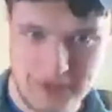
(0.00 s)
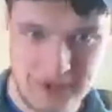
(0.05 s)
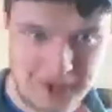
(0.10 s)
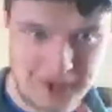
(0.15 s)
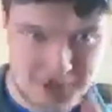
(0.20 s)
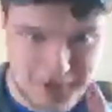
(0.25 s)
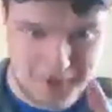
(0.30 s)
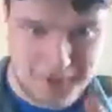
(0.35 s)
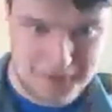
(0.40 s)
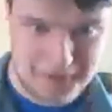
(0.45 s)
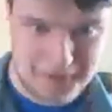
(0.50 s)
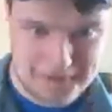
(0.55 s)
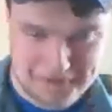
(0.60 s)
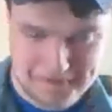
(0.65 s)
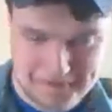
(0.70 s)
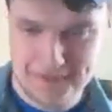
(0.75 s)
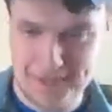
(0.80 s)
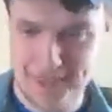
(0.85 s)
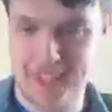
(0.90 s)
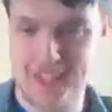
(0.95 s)
very soon.
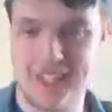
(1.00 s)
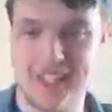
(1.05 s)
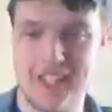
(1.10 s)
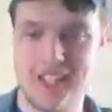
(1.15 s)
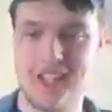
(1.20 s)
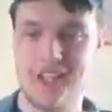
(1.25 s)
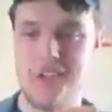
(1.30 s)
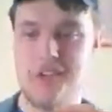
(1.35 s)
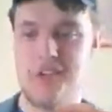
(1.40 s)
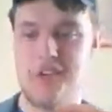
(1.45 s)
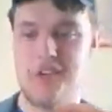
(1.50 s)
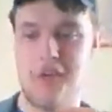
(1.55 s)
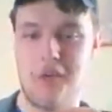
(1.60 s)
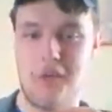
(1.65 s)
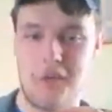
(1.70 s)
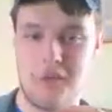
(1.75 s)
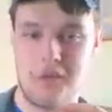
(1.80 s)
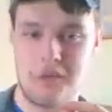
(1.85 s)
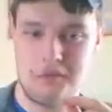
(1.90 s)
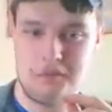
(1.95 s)

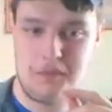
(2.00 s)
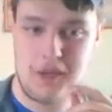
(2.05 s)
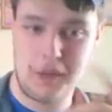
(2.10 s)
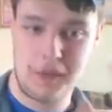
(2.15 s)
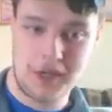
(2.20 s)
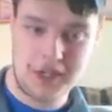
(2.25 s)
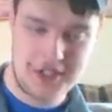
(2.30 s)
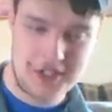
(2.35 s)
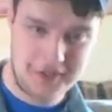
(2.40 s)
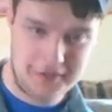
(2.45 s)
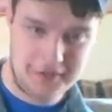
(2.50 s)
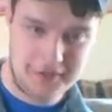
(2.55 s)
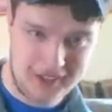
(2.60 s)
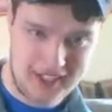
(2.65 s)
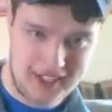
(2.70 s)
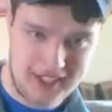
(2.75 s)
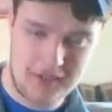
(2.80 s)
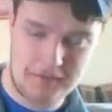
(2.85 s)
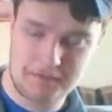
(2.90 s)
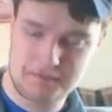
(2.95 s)
So be watching
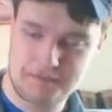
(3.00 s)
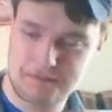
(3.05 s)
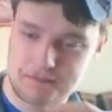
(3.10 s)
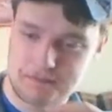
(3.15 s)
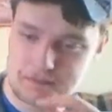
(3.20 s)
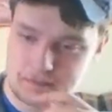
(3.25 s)
for that.